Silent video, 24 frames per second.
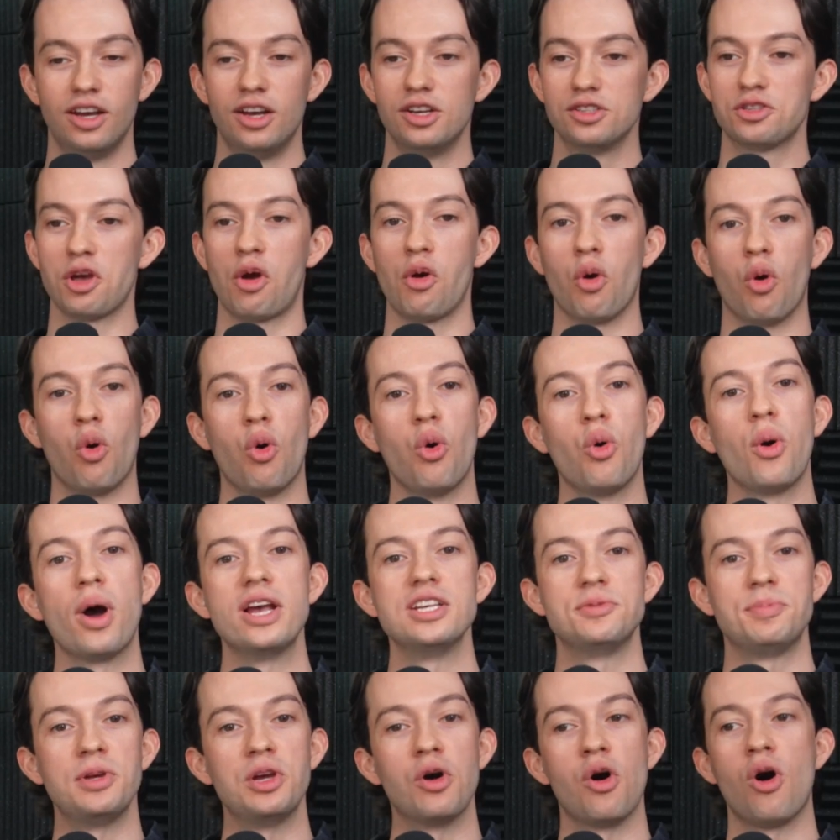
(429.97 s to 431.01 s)
So
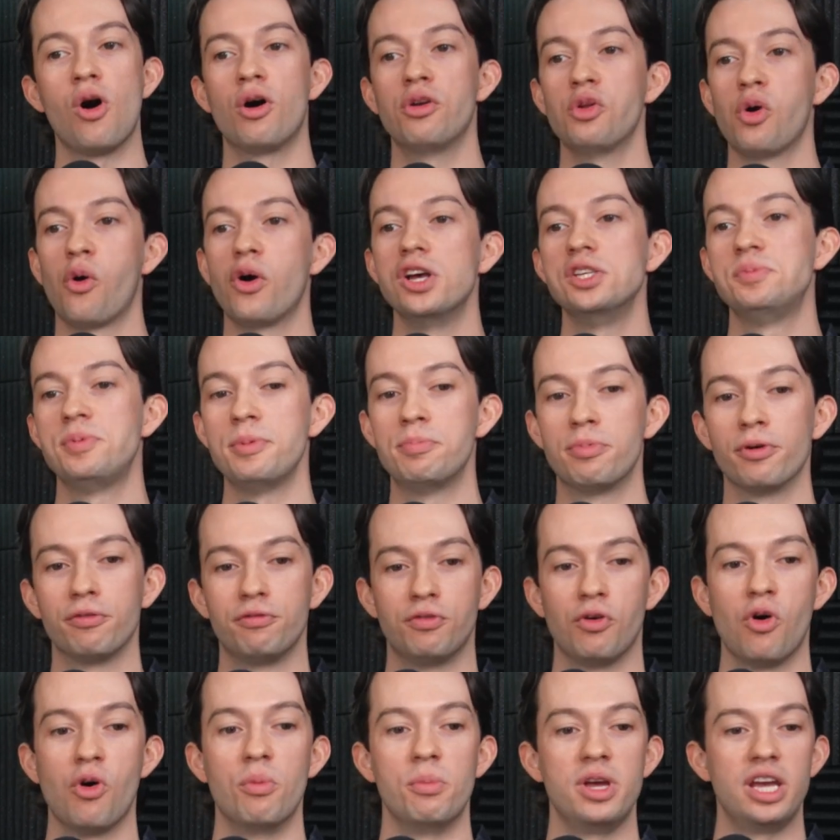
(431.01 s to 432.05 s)
always be on, always be
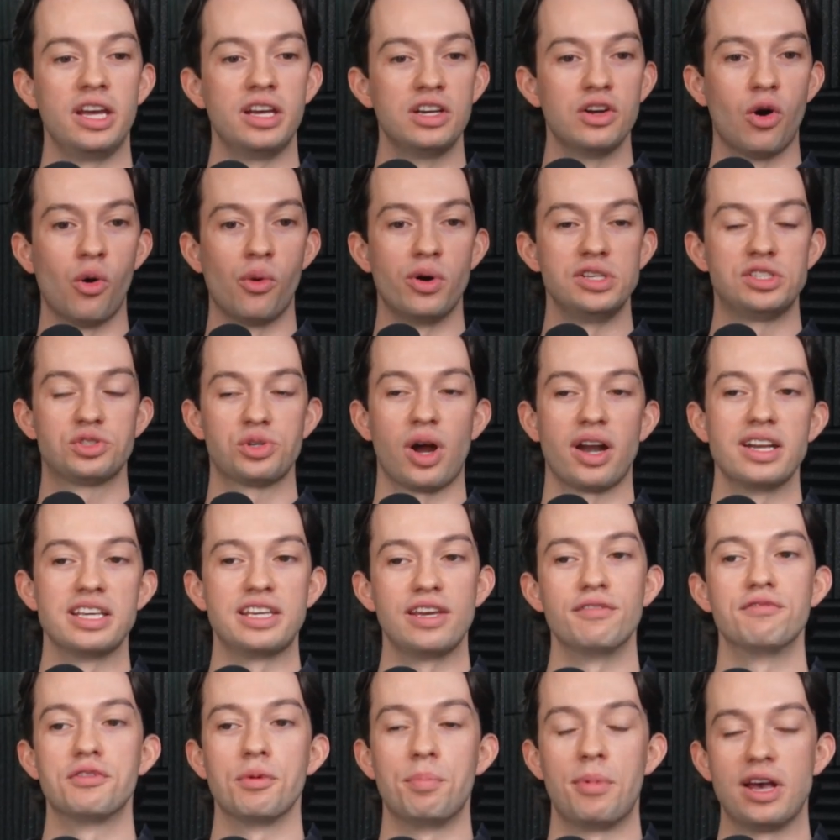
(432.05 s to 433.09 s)
performing, always try to
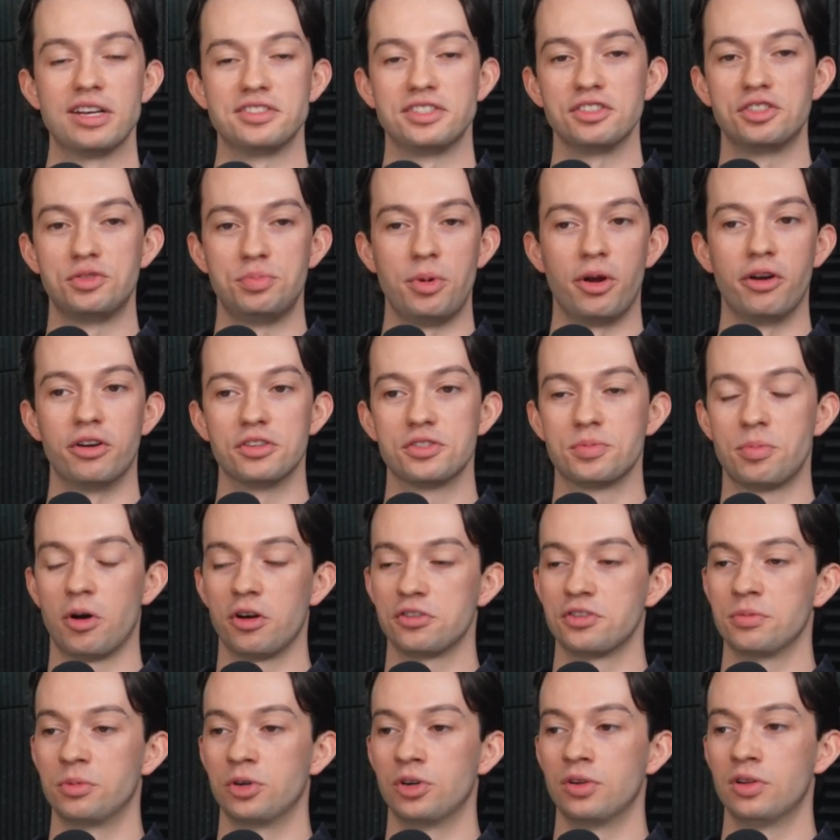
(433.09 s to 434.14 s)
give the best experience
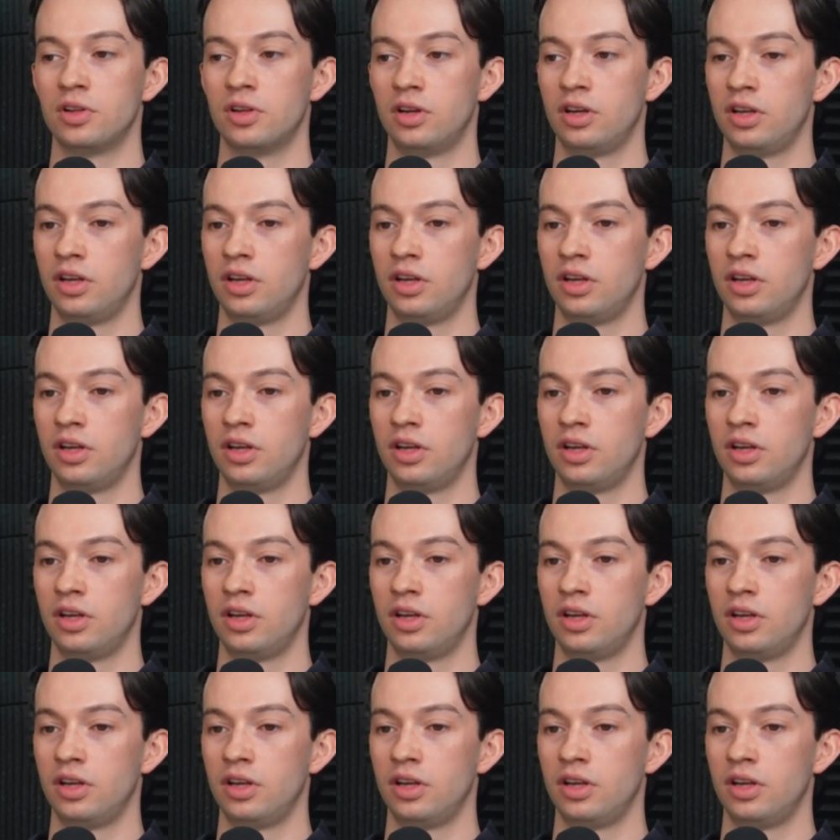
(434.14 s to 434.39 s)
possible.